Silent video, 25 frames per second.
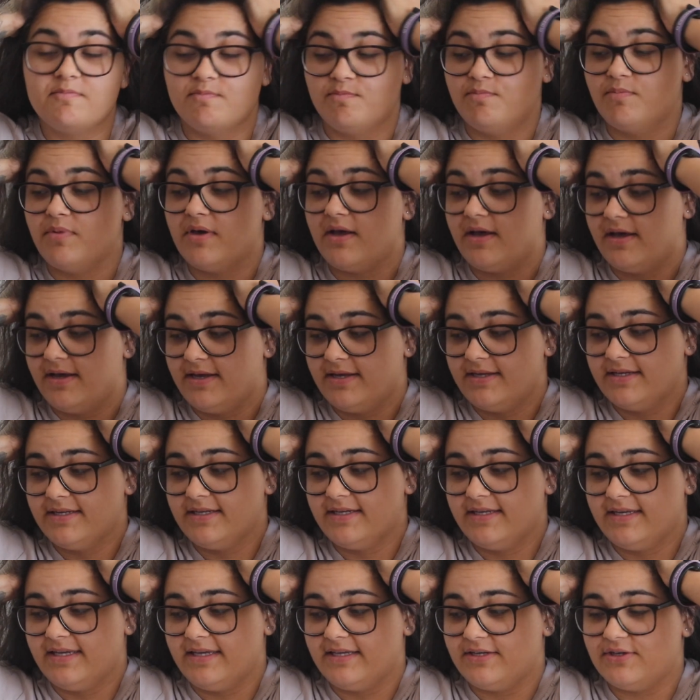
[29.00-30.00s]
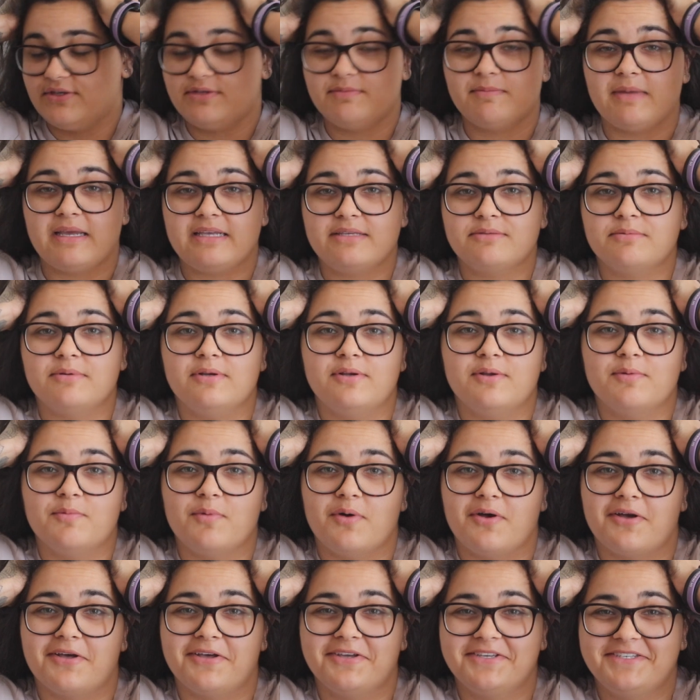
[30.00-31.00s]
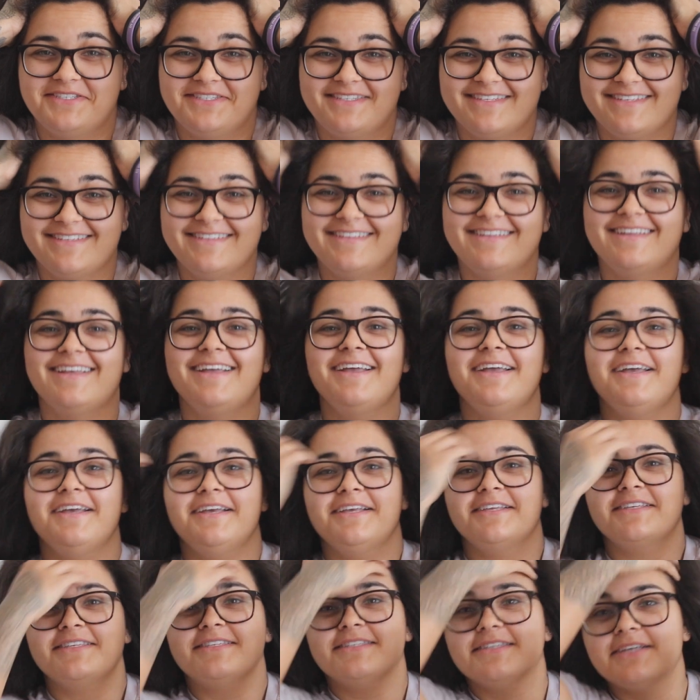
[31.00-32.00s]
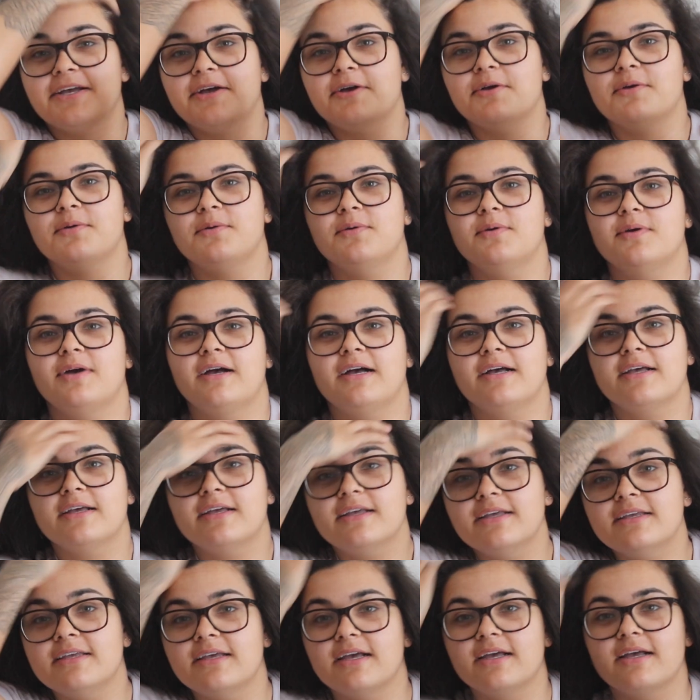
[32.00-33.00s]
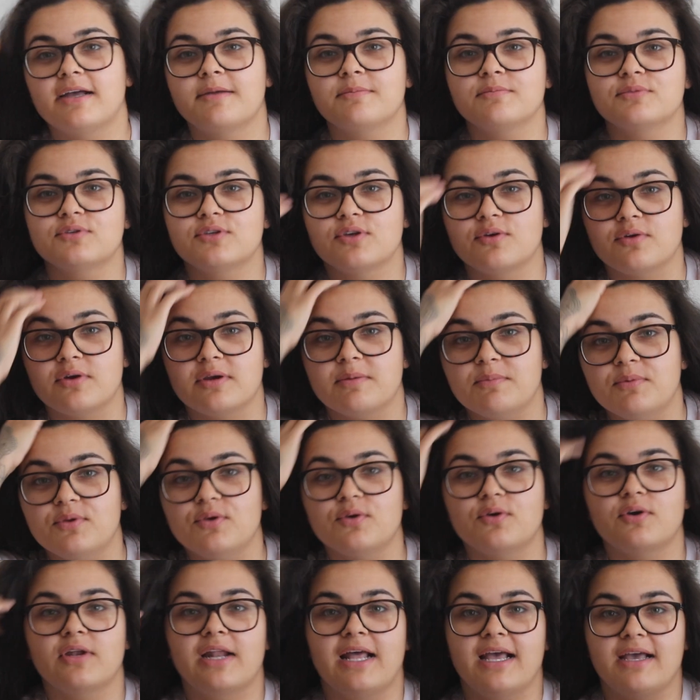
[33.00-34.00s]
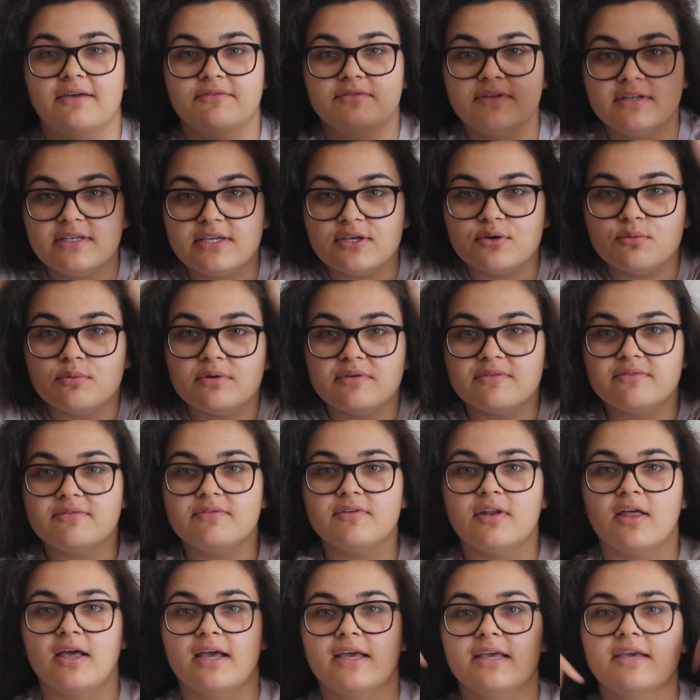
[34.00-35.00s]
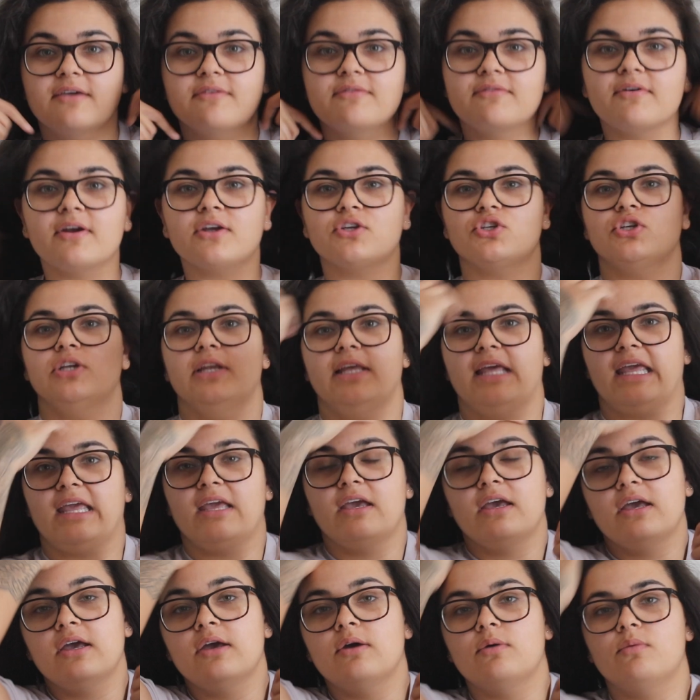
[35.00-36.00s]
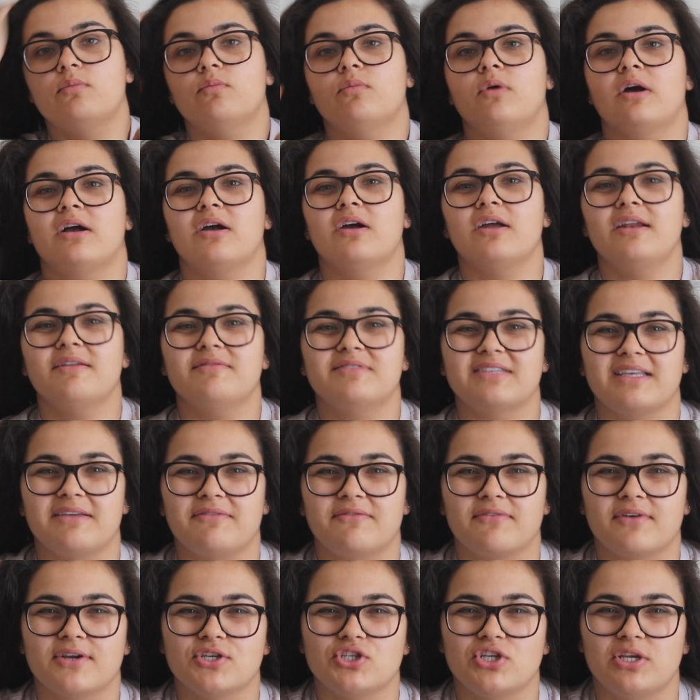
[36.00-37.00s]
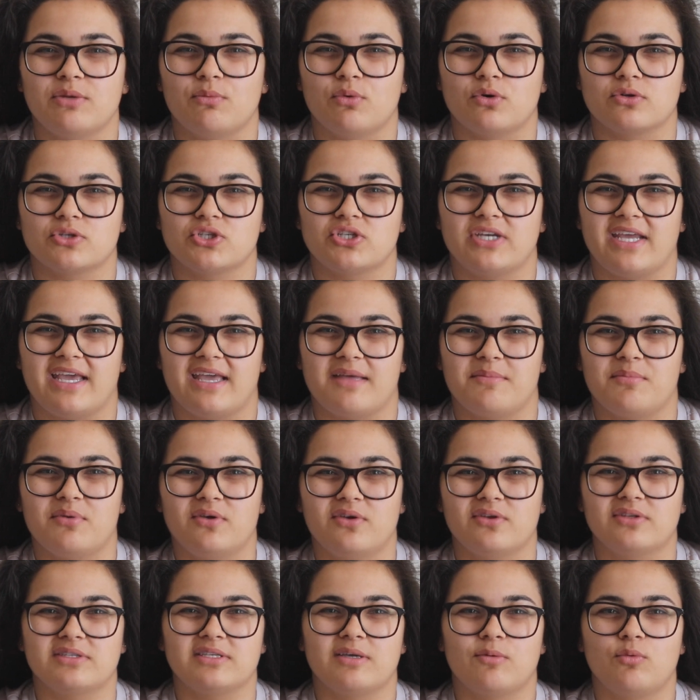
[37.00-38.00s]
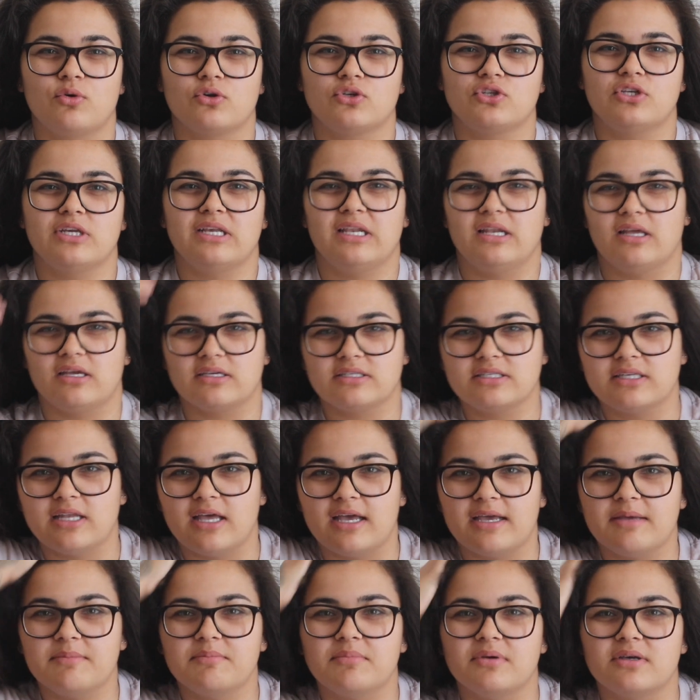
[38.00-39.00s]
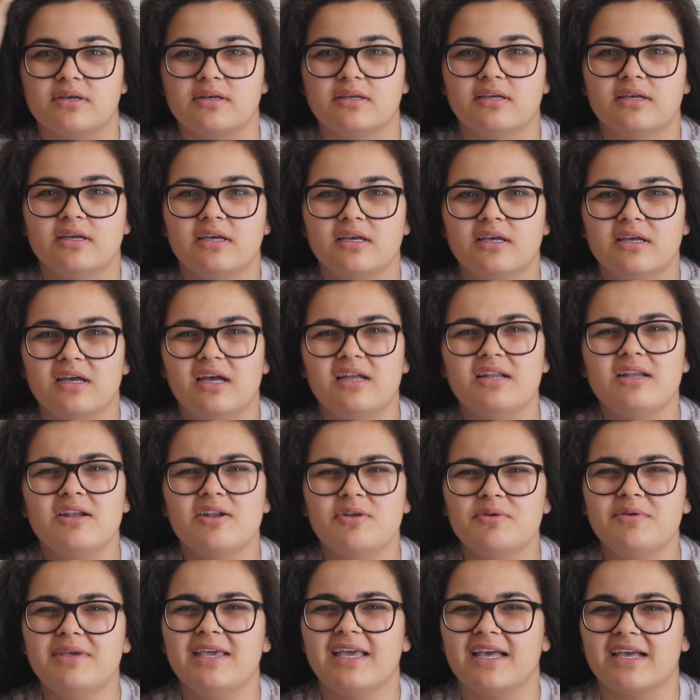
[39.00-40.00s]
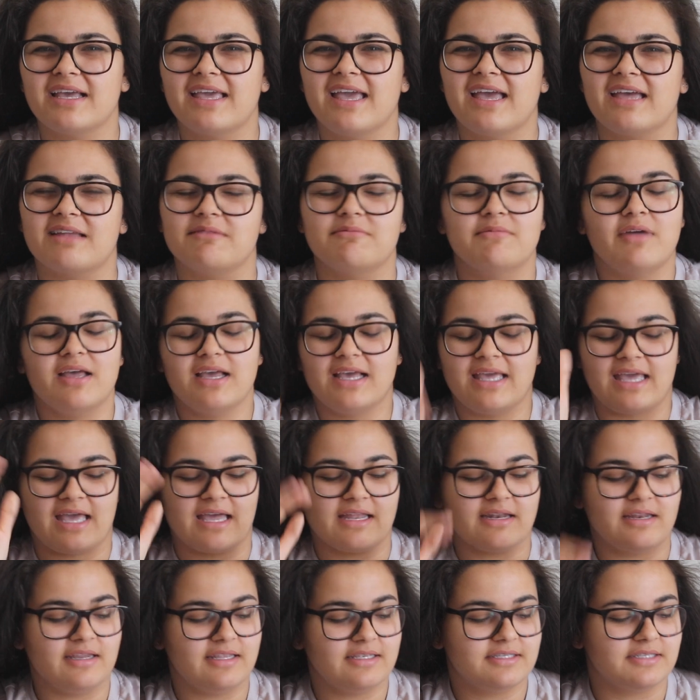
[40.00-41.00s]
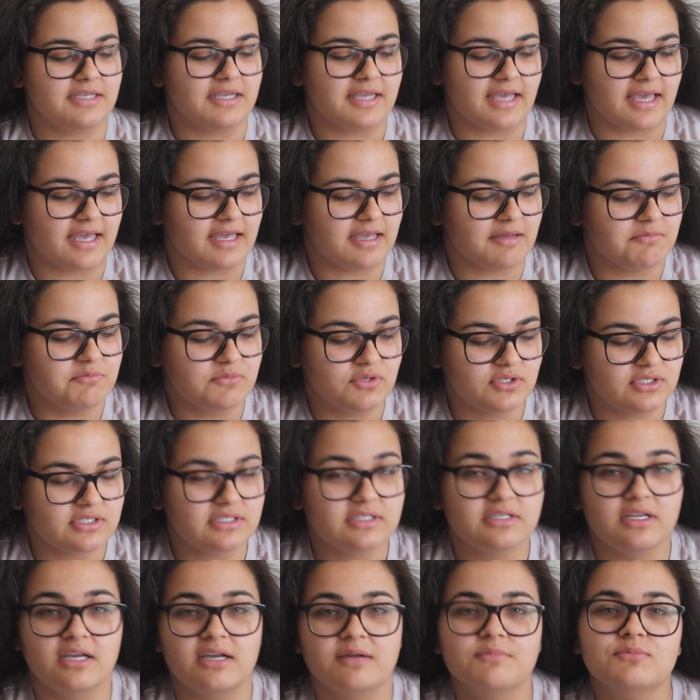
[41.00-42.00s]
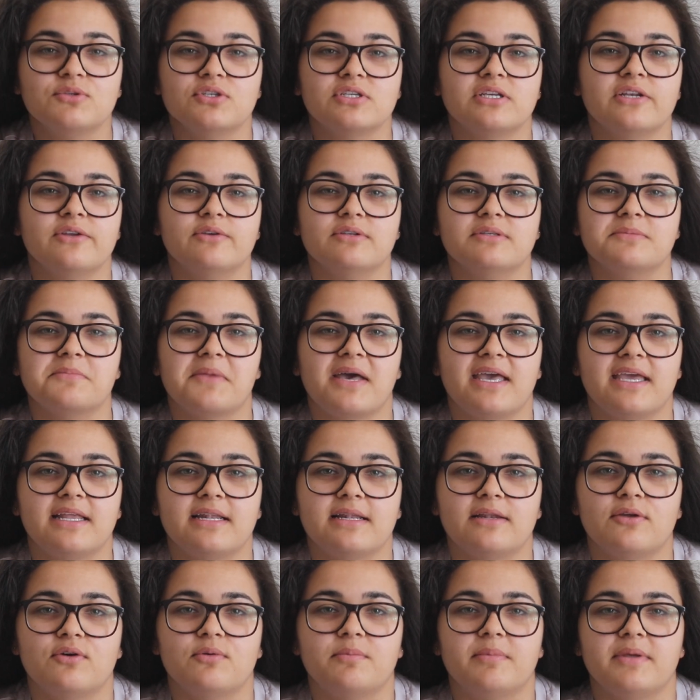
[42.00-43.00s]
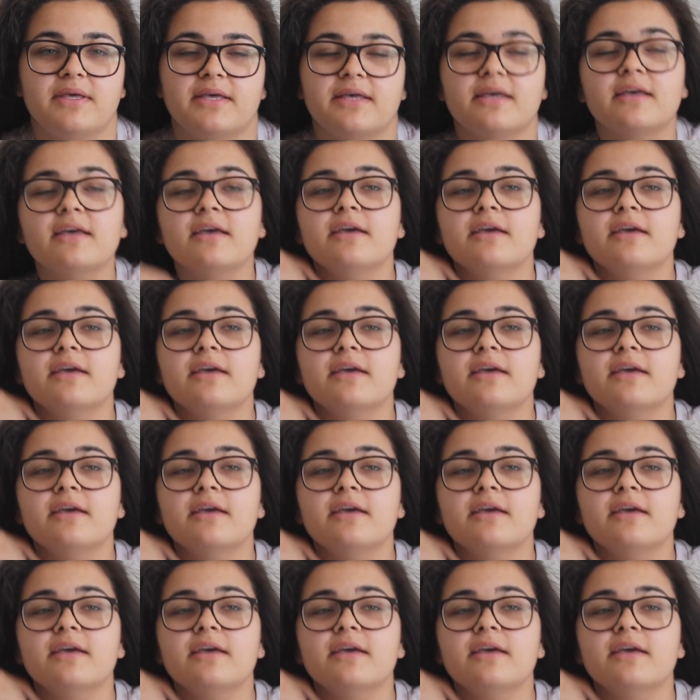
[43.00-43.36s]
but it just makes me look worse. So I'm sorry, but you're gonna have to deal with like I can't even say freshly washed hair because I washed it last night, but I don't know, yeah, I can, it's okay. I'm just losing my head a little bit.